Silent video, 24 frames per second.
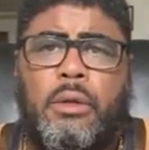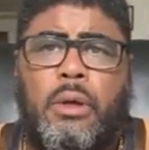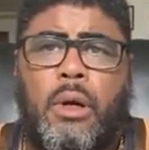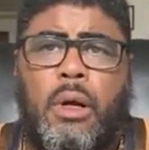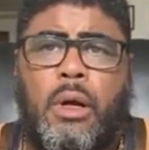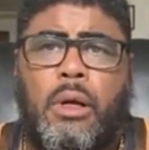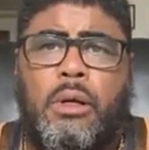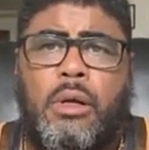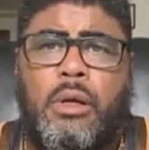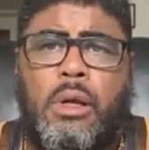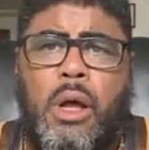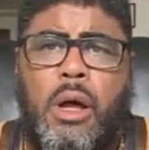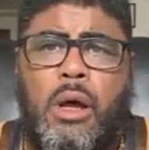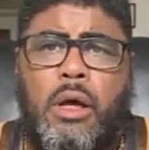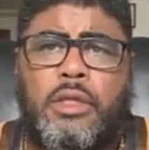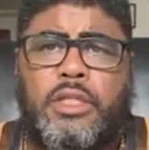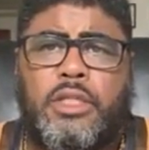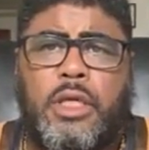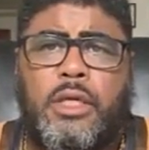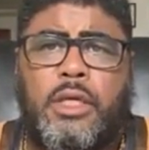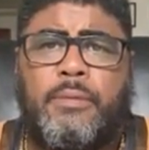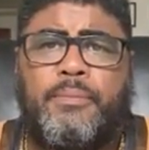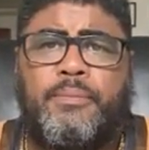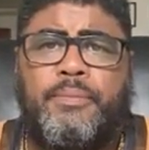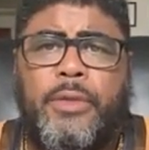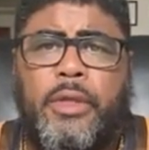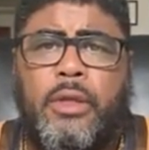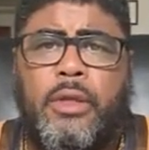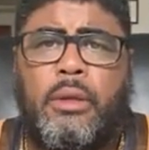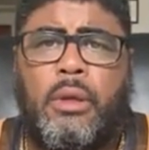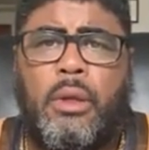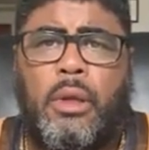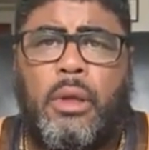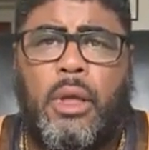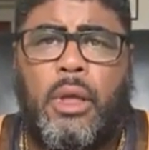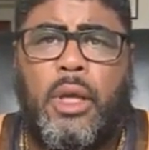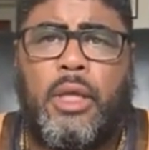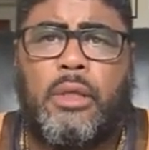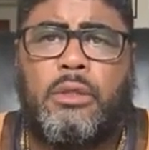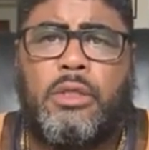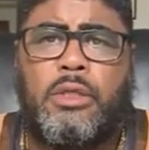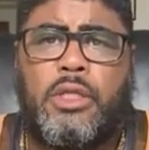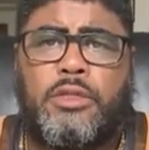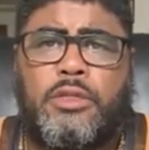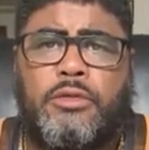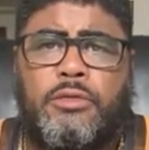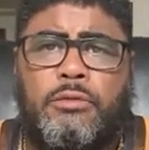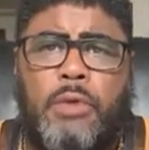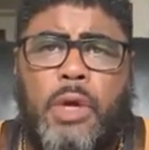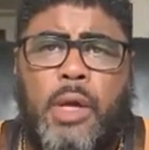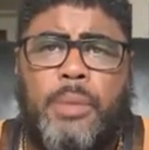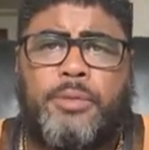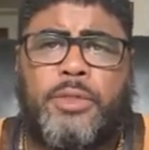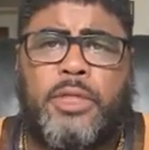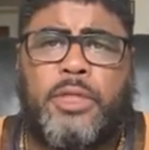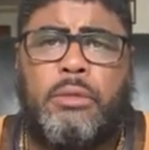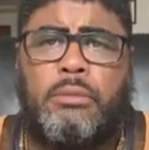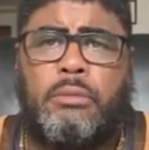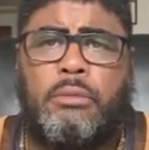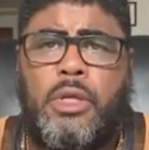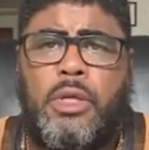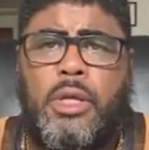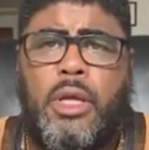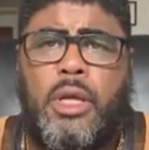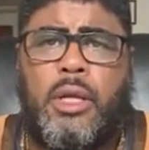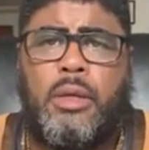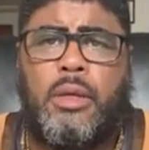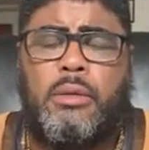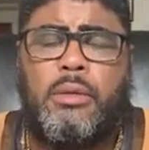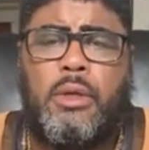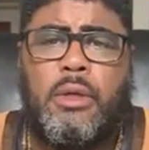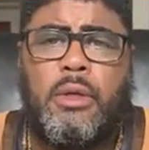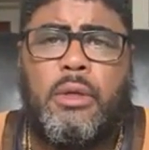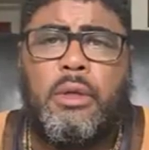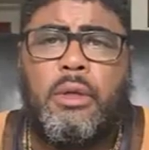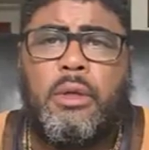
are causing a disruption in